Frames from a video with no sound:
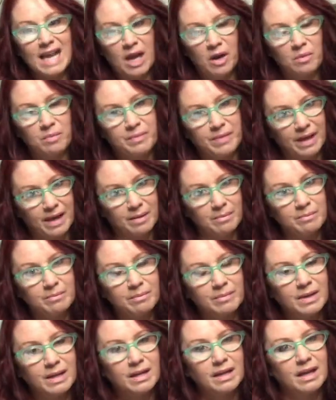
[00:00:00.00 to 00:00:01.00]
help them
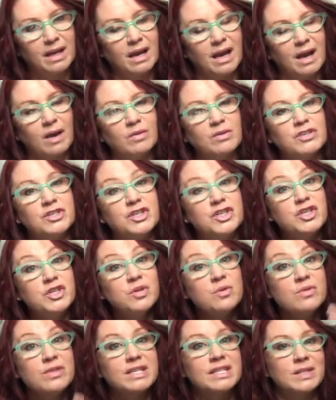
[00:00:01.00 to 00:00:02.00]

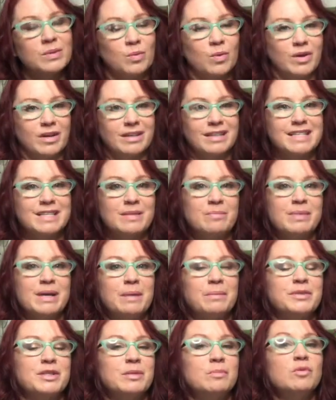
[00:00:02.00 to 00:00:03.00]
do this work to be
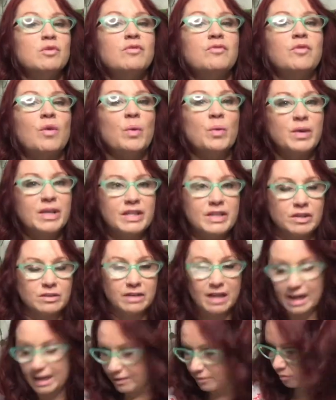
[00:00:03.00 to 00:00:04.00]
able to move forward in their
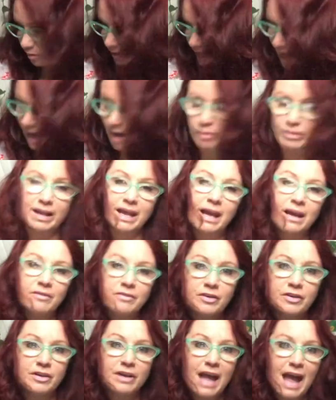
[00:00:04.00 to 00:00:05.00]
life without
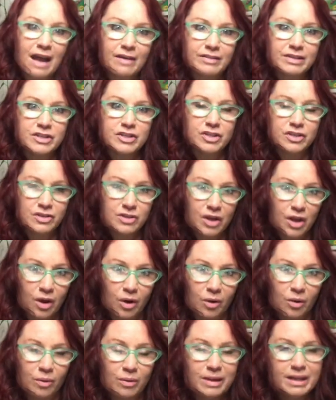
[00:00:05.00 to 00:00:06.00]
ever having to
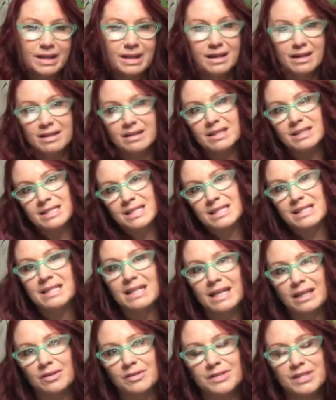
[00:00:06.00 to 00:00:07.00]
know the
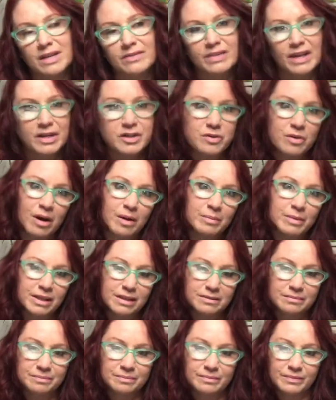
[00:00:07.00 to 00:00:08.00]
details of that
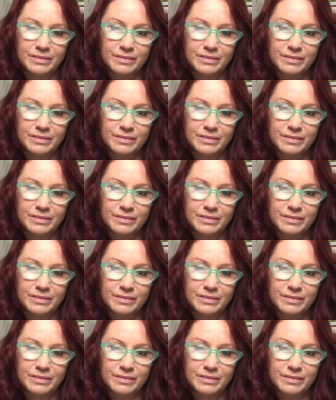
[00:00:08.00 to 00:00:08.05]
trauma.